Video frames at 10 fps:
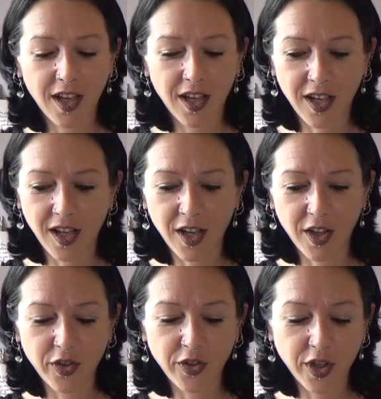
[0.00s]
A
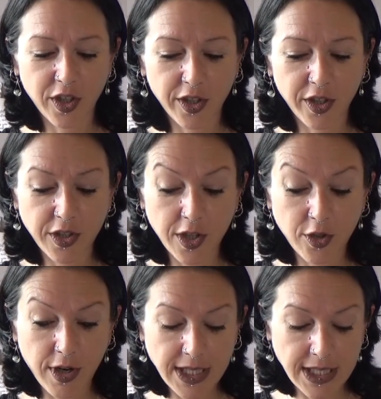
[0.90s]

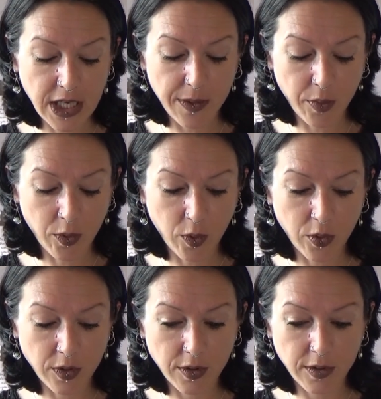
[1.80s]
dress that I bought
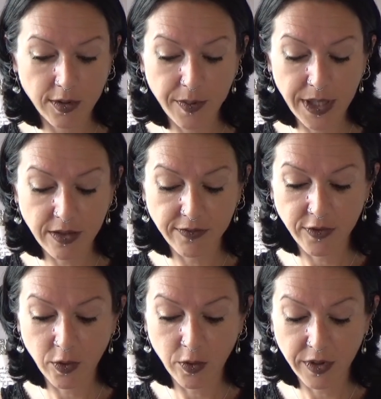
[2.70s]
the pattern
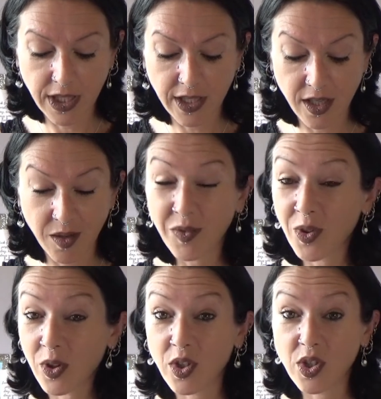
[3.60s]
for that I'm
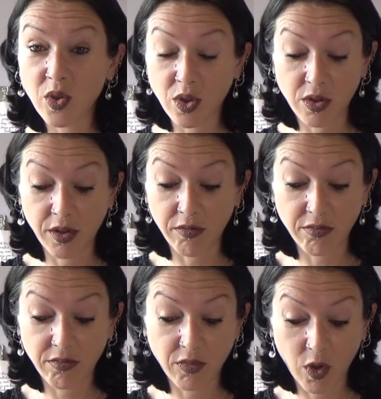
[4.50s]
not going to
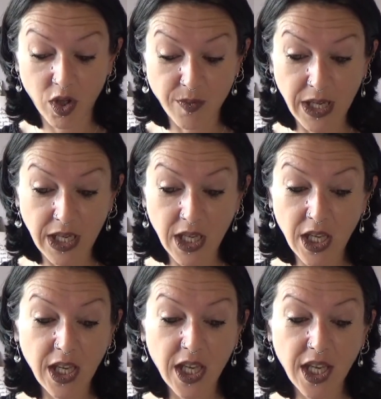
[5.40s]
make.
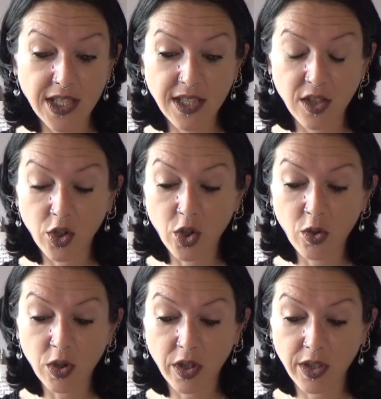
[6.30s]
It's New Look